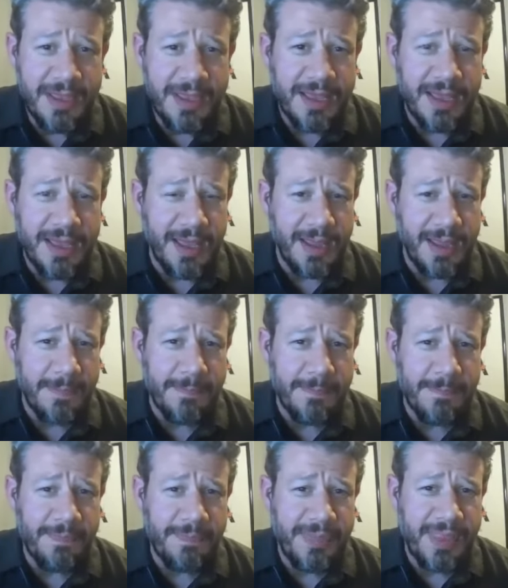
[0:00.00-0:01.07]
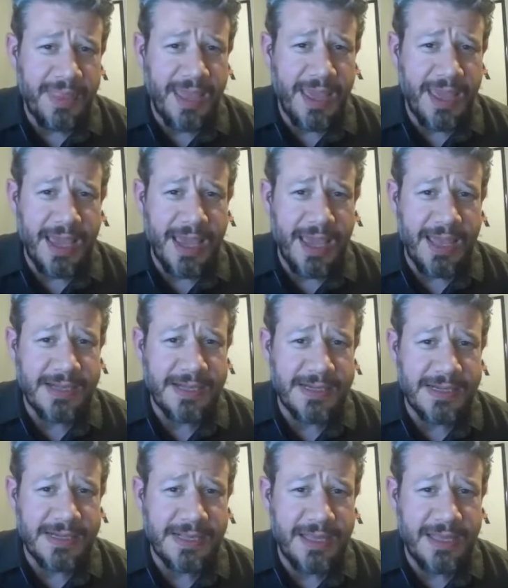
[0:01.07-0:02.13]
Um,
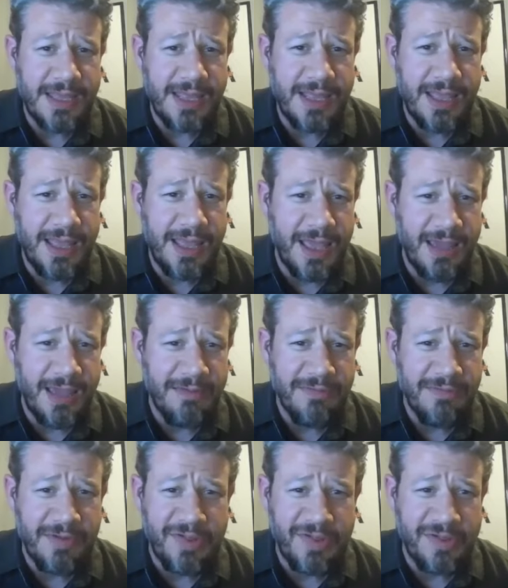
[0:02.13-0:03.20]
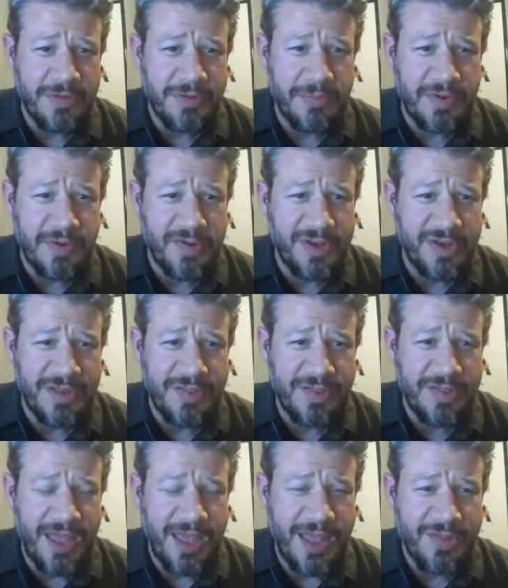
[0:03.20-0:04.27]
and every single person in this
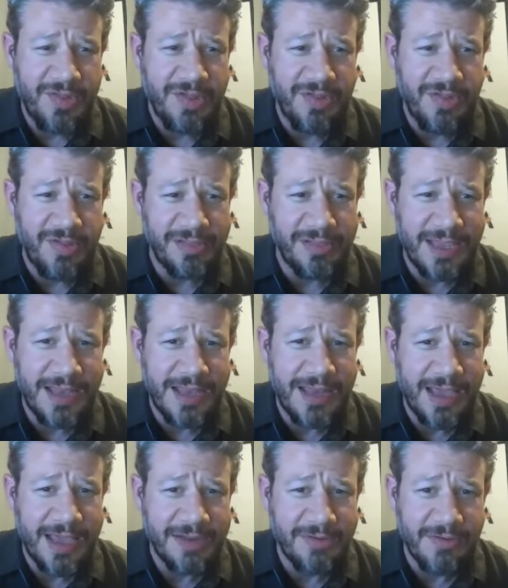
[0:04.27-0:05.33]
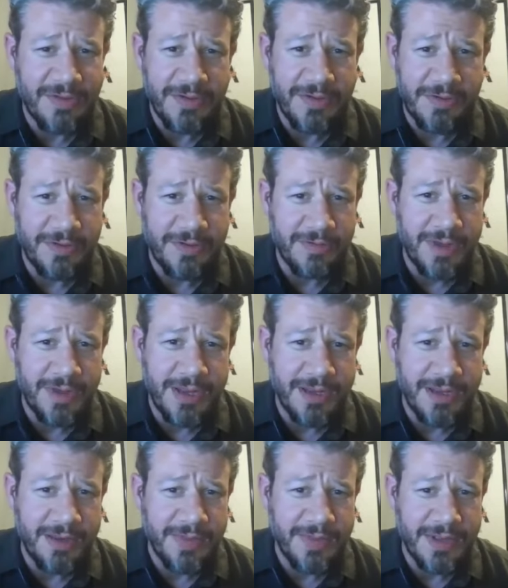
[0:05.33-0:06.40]
cast is a lead actor in their own right.
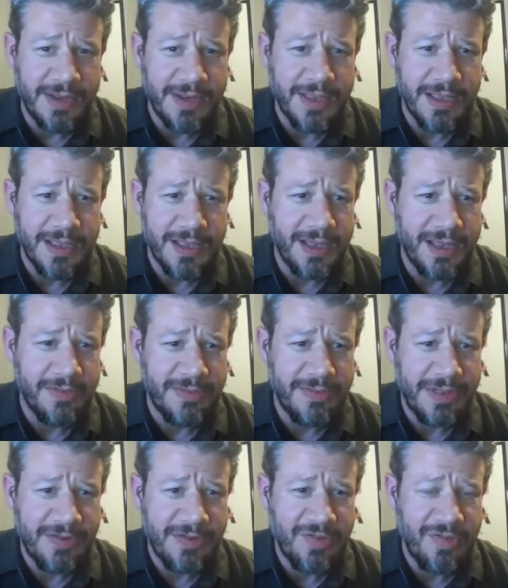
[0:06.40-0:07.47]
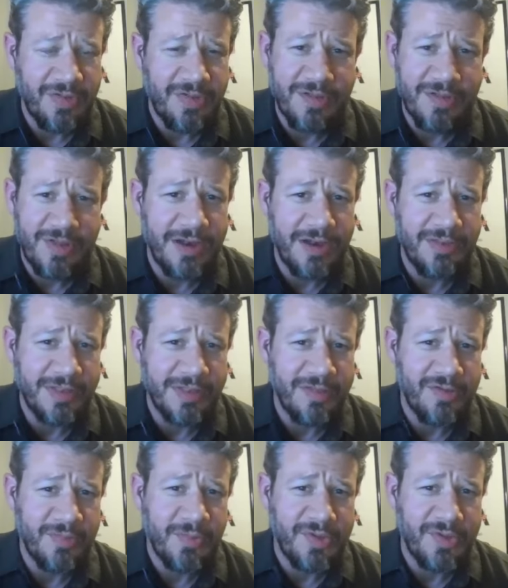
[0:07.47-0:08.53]
I mean, uh, I don't think there's a I don't think
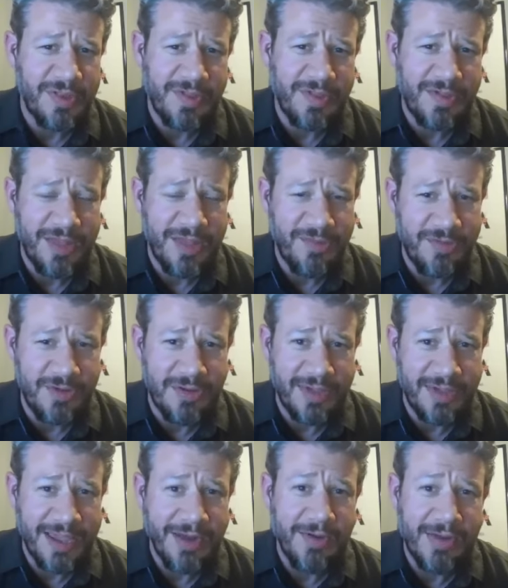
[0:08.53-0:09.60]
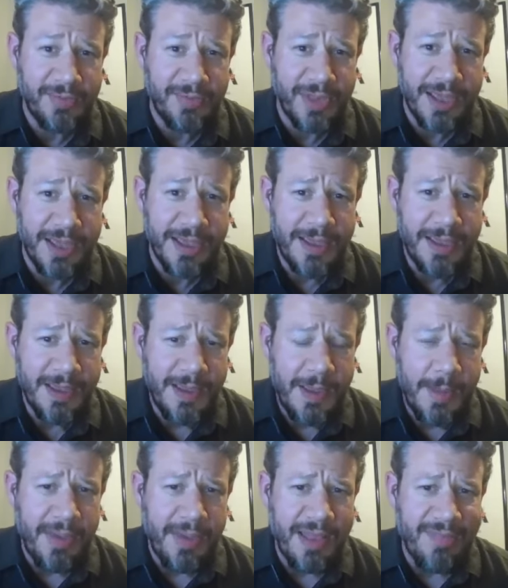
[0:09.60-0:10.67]
there's a person in this cast who couldn't carry a play
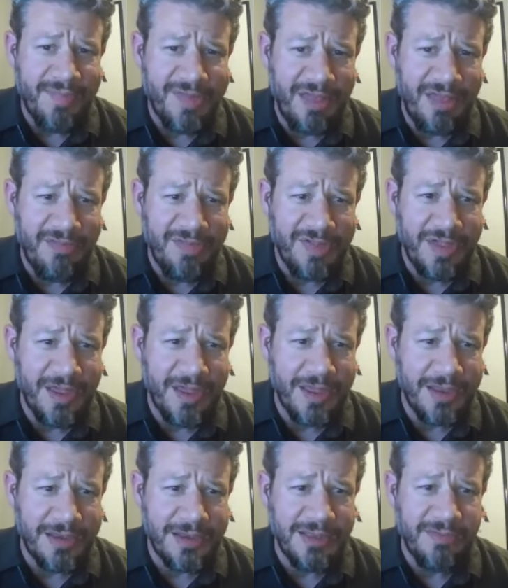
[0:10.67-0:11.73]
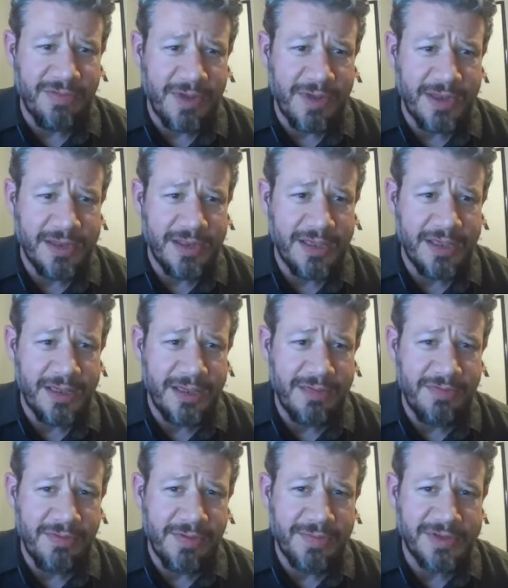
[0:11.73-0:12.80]
by themselves, uh, given the right uh,
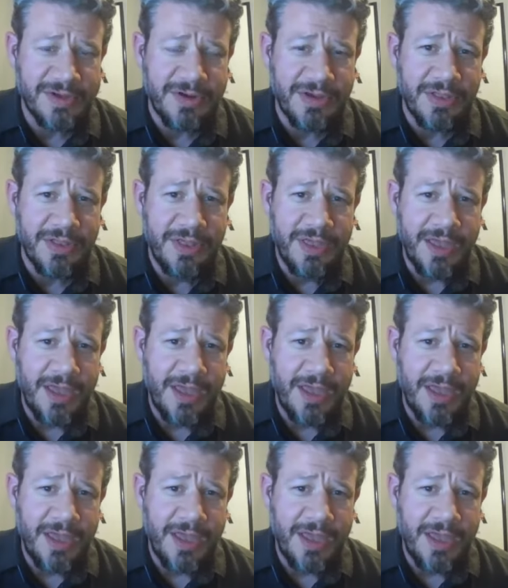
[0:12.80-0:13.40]
given the right material.